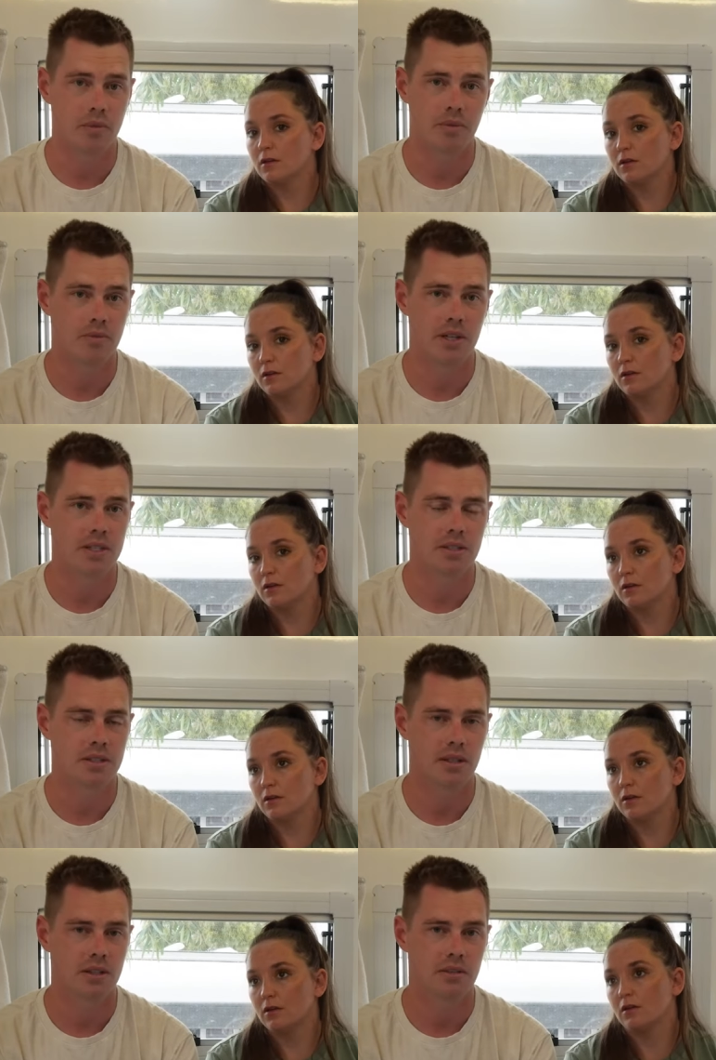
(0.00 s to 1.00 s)
Speaker 1: one we've rented.
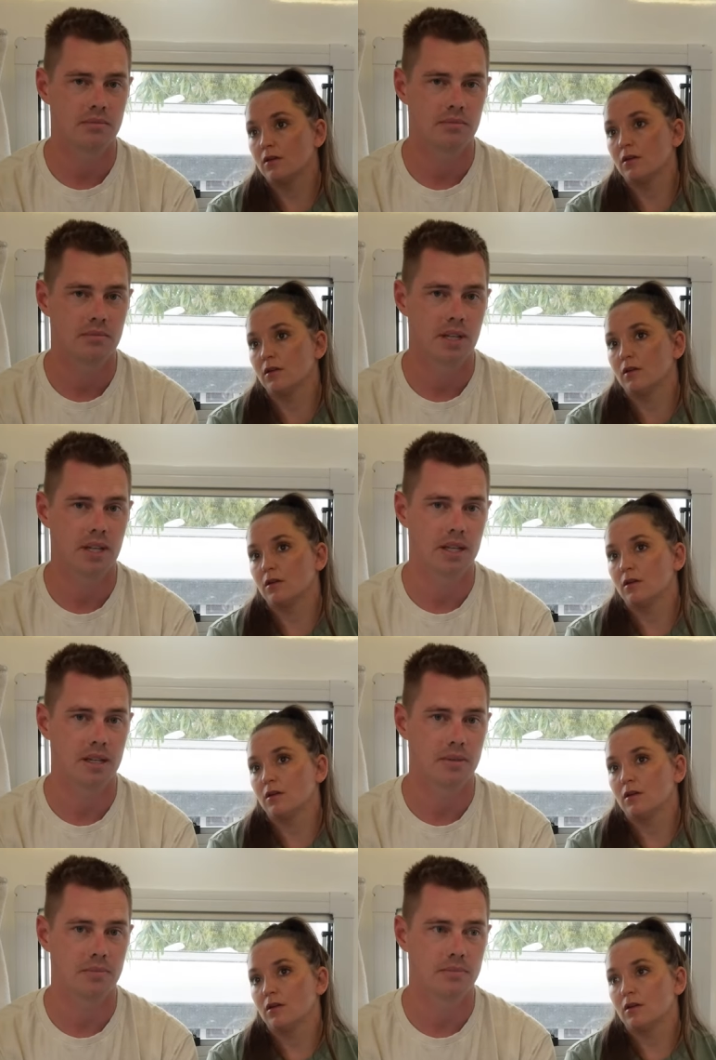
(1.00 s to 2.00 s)
So,
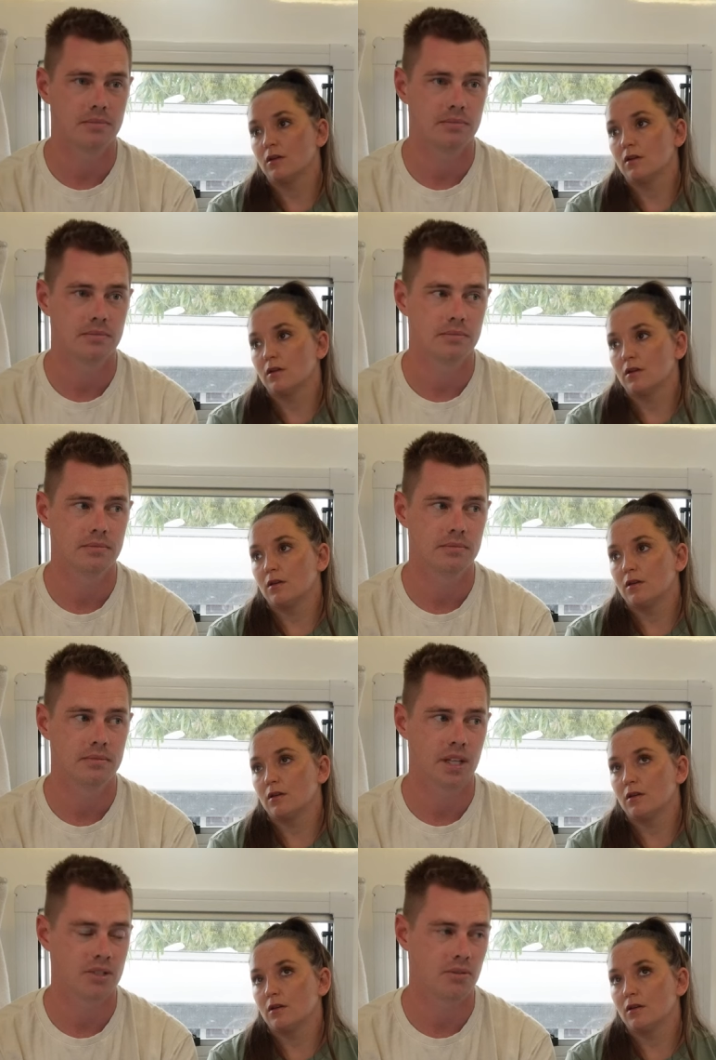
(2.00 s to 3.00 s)
um,
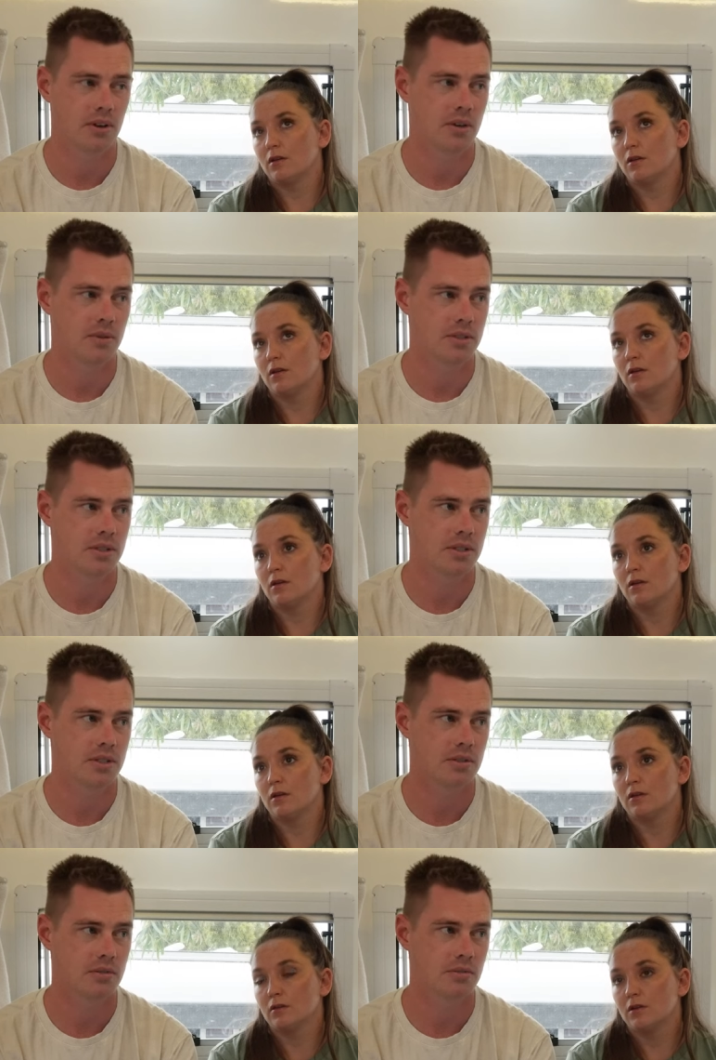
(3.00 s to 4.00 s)
yeah, so far it
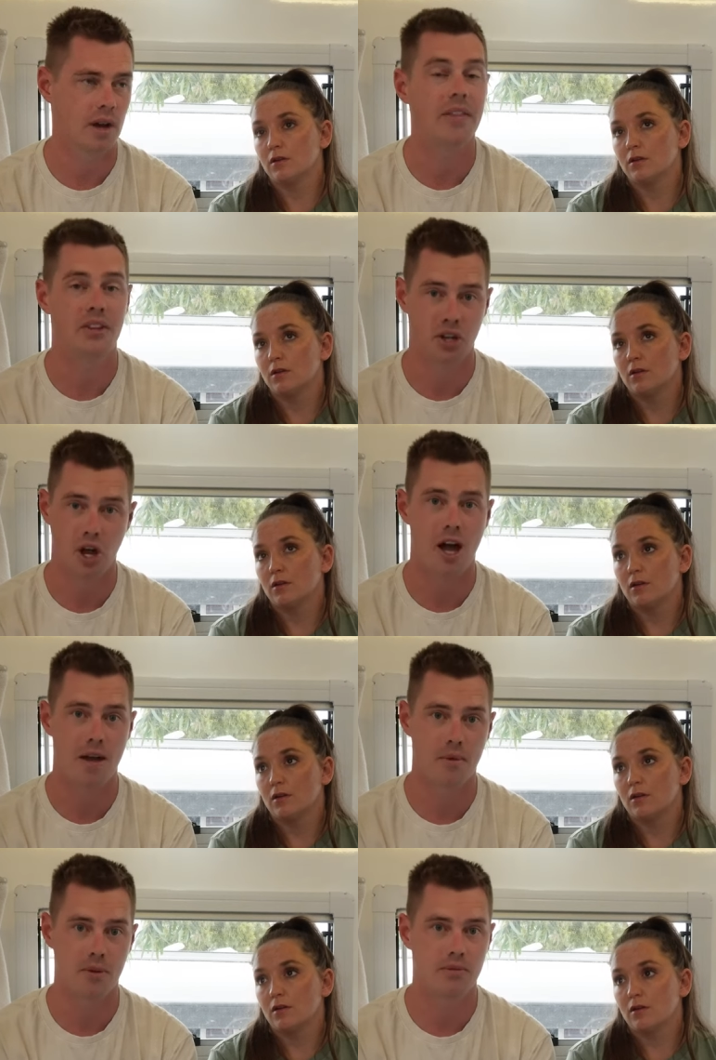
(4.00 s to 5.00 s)
was at the
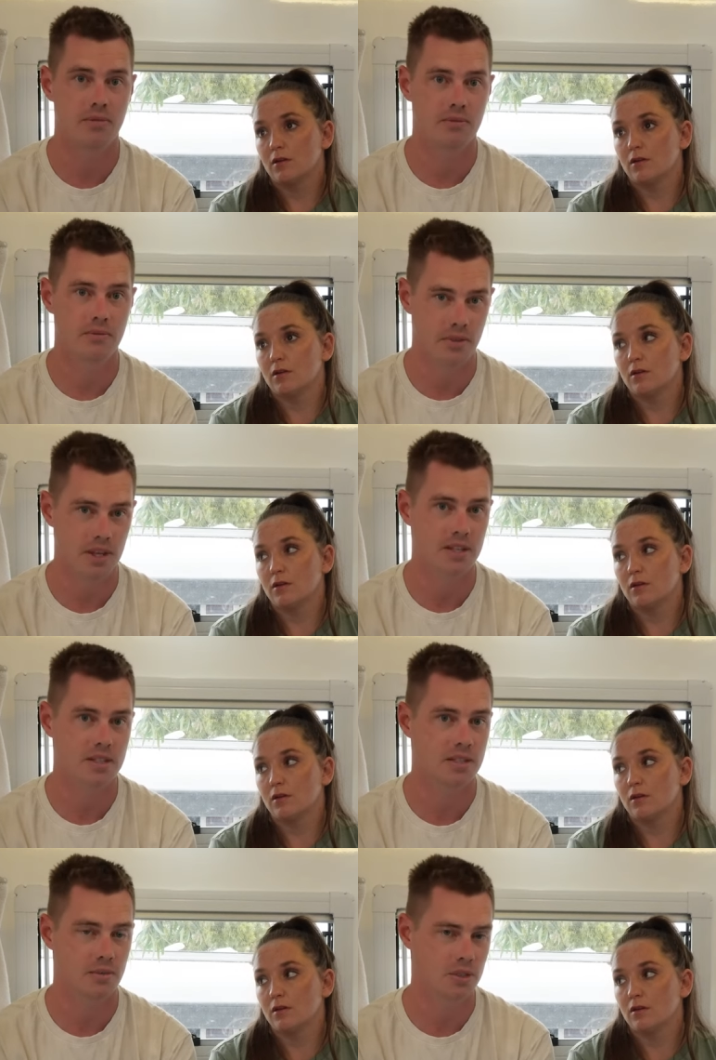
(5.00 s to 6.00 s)
time of
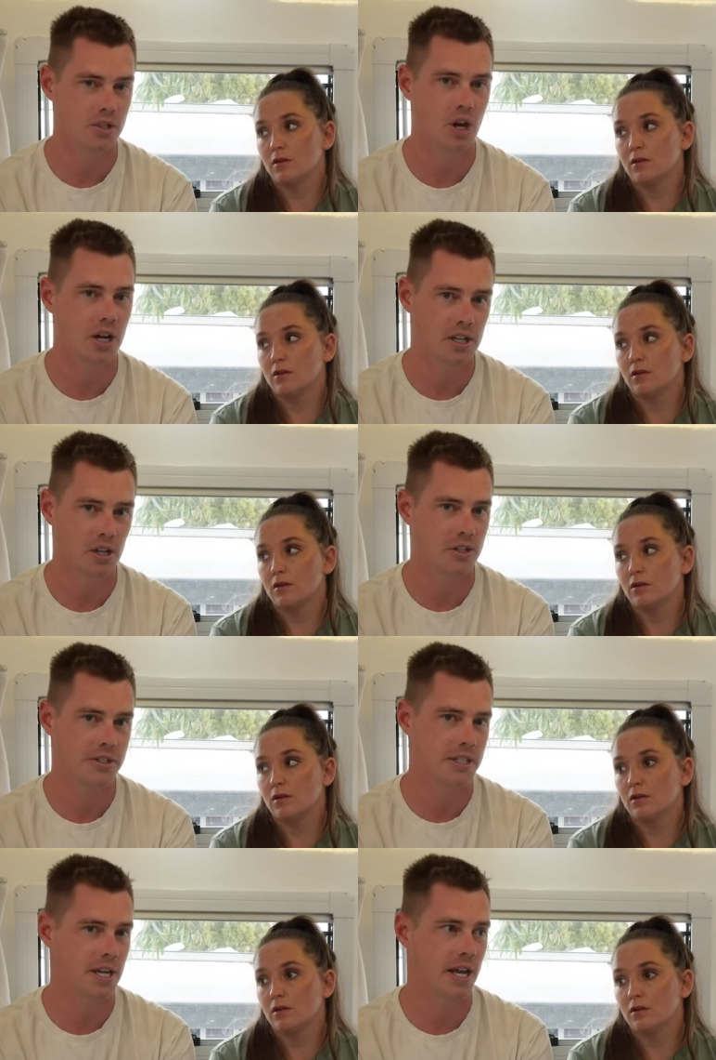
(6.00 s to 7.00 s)
this, it was ninety dollars
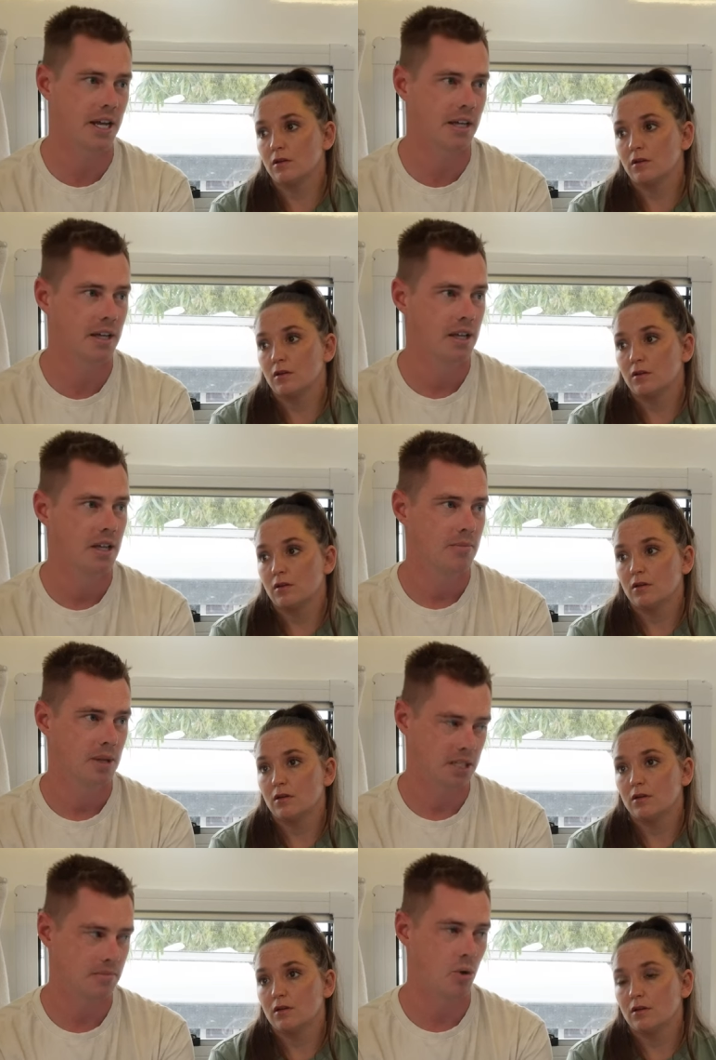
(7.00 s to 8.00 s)
a day
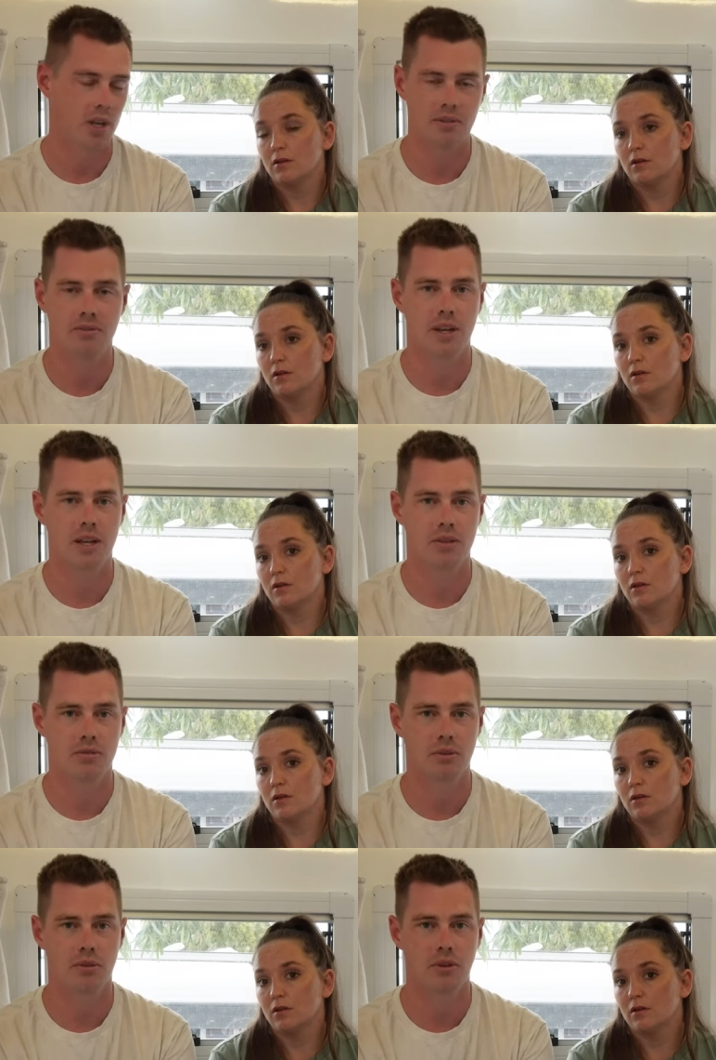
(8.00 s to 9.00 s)
plus a booking fee
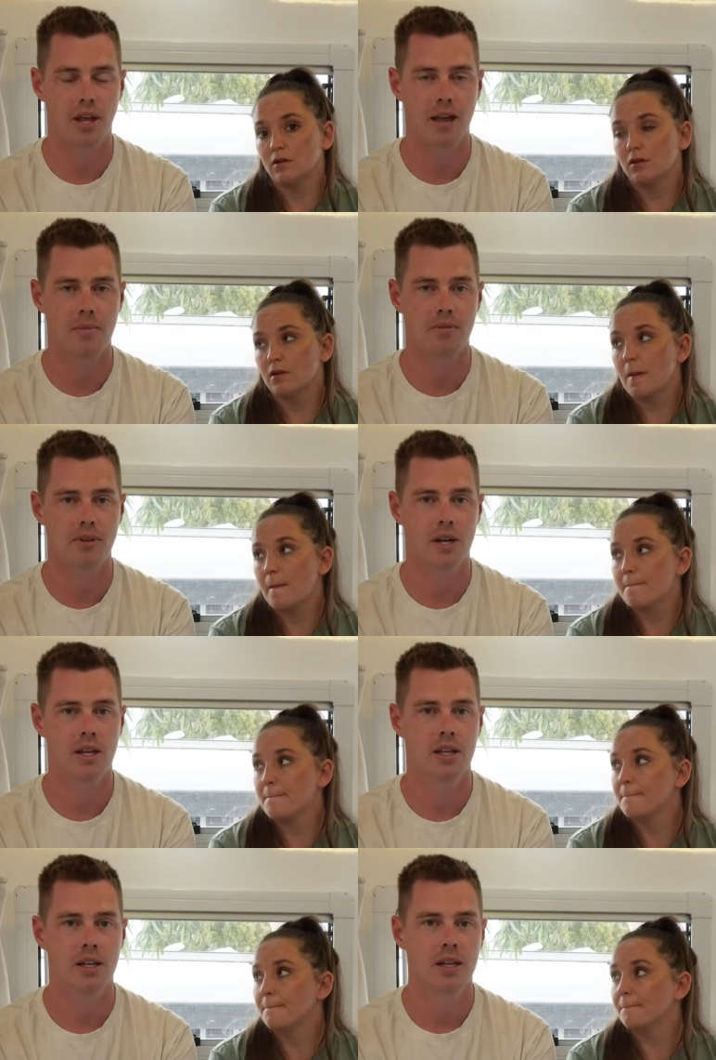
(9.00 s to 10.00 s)
through Camplify.
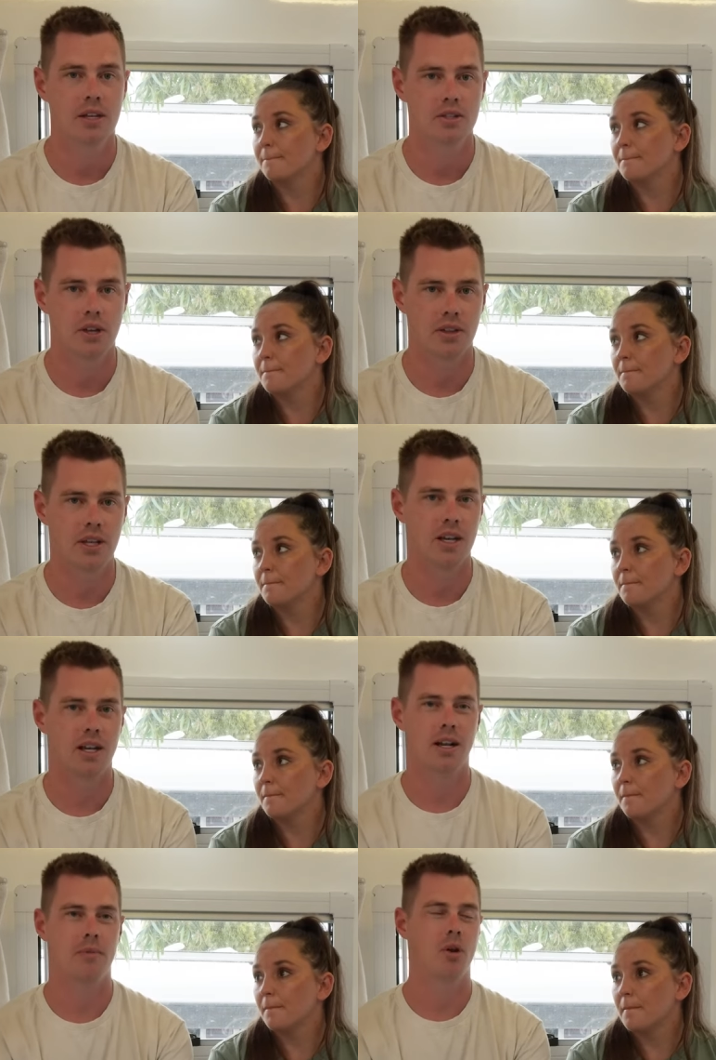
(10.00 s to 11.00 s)
So I think it
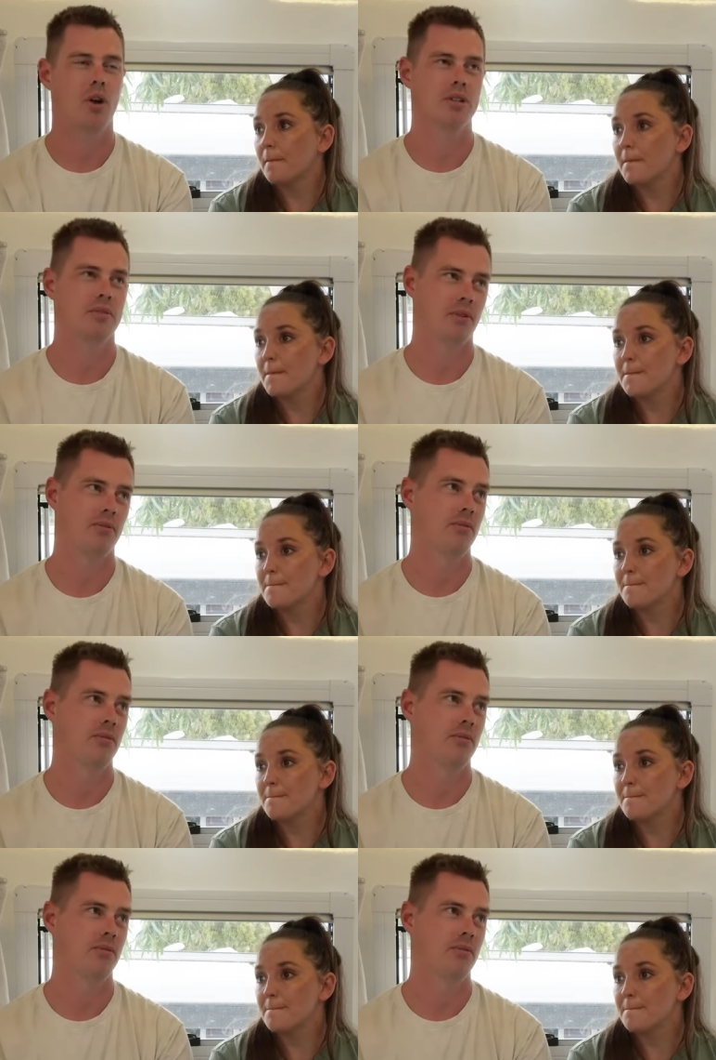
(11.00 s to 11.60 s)
ended up cost for